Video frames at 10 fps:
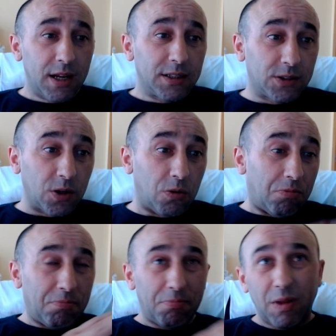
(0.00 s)
So
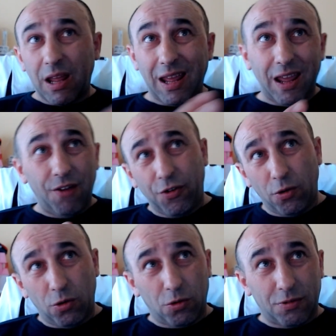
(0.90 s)
if
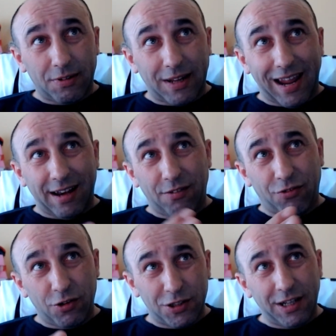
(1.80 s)
you look and
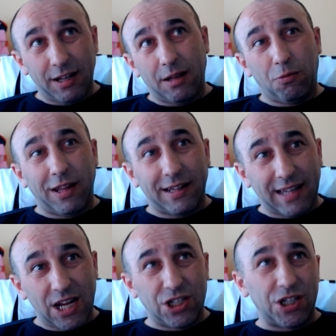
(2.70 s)
if you see with
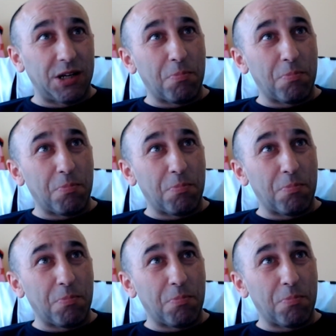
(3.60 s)
attention,